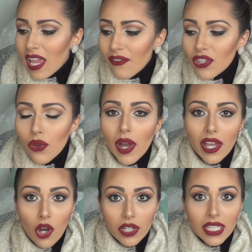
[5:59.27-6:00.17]
even though
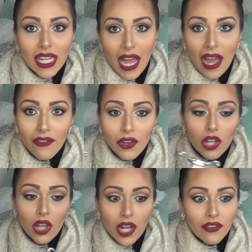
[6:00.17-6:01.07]
I already have
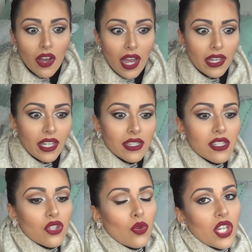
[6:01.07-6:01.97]
a lot of highlight
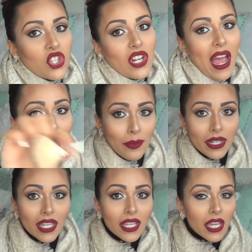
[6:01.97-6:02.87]
situation
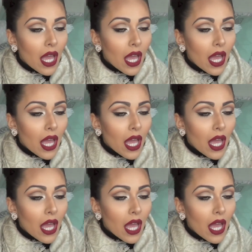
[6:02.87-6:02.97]
happening.